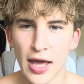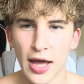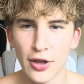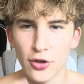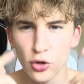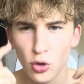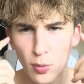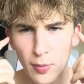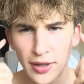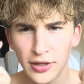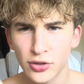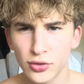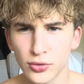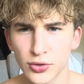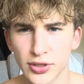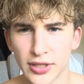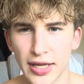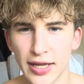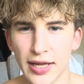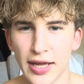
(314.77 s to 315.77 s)
and your mental
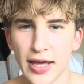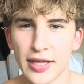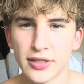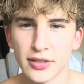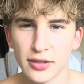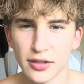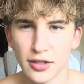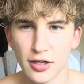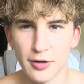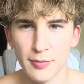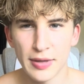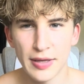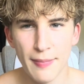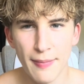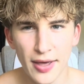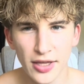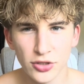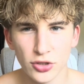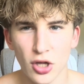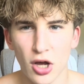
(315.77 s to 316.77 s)
state isn't going to be
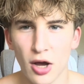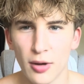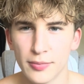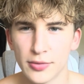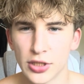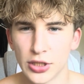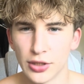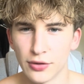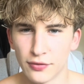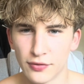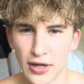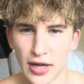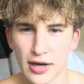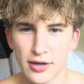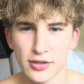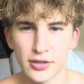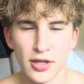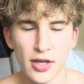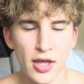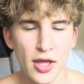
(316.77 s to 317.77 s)
messed up to the
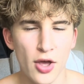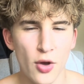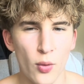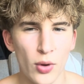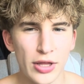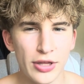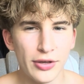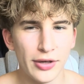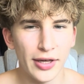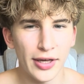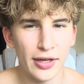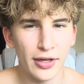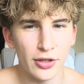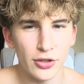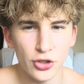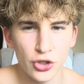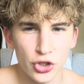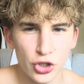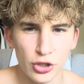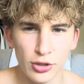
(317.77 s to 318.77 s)
fact where you get
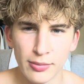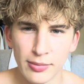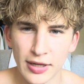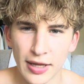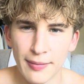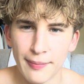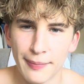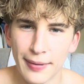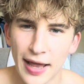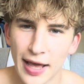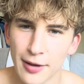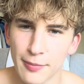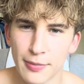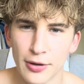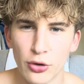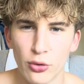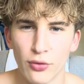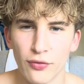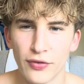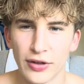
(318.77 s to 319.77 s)
consumed in black
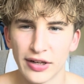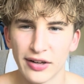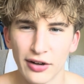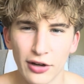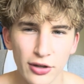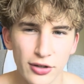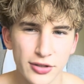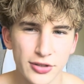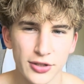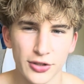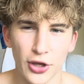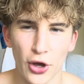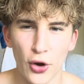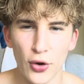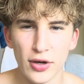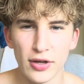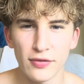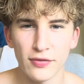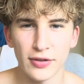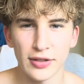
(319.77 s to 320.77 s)
pill and think looks are the
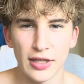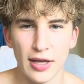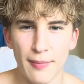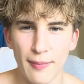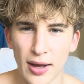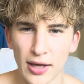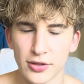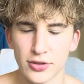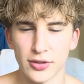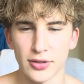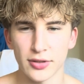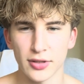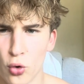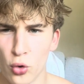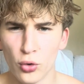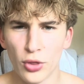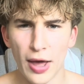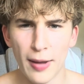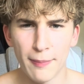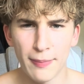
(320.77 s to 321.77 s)
only thing that matters.
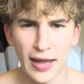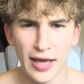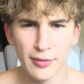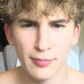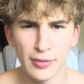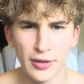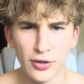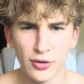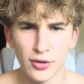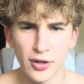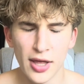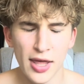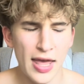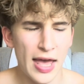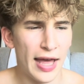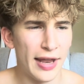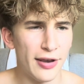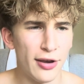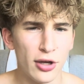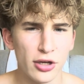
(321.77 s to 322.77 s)
All that black pill
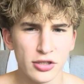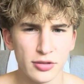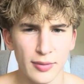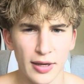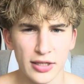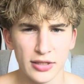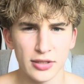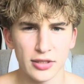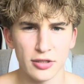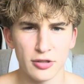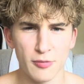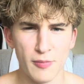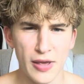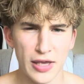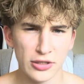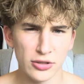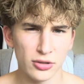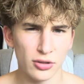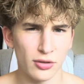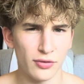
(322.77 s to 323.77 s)
and looks maxing is
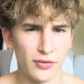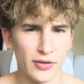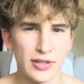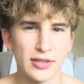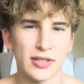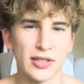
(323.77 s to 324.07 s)
based off is